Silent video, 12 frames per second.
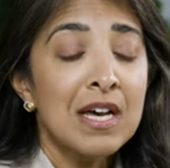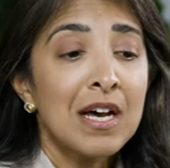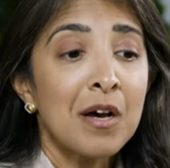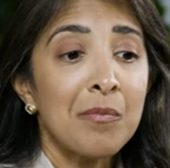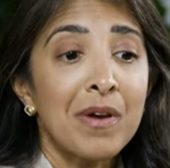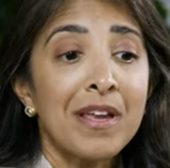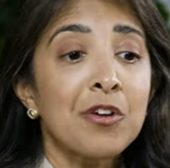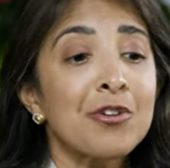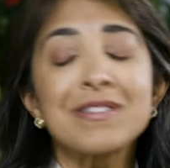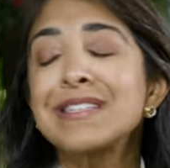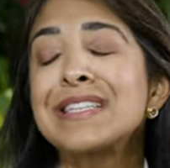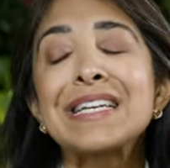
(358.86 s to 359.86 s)
um,
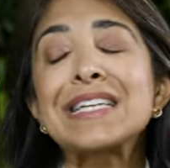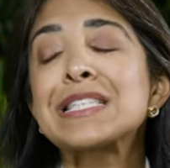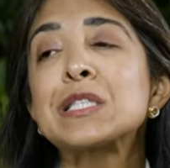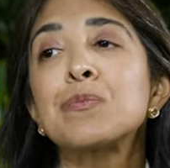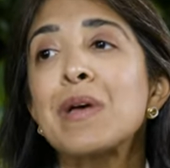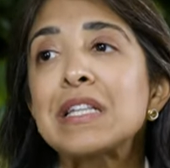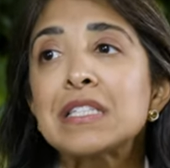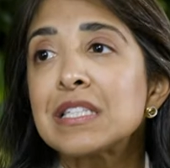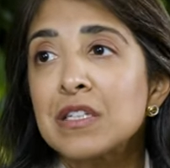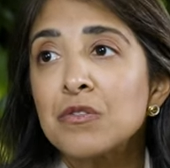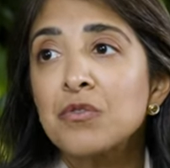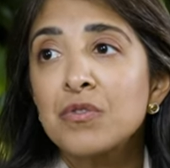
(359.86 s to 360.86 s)
increasingly
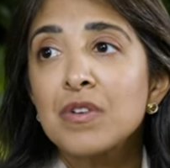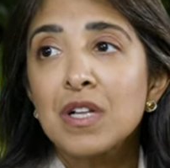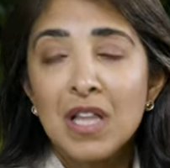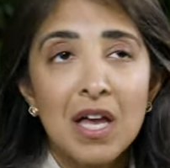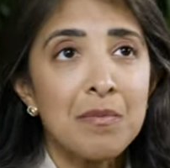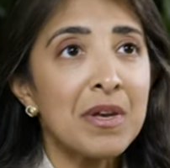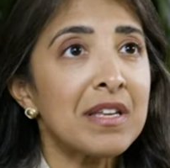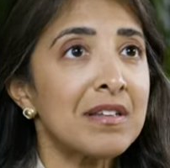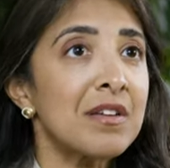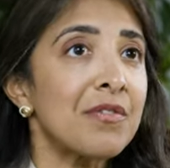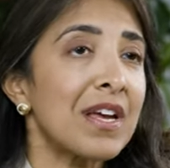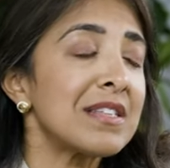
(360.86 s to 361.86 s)
expensive climate
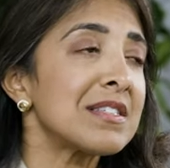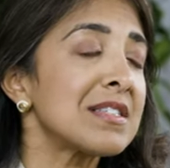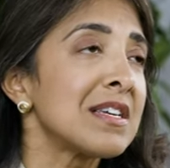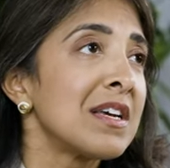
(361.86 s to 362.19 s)
events.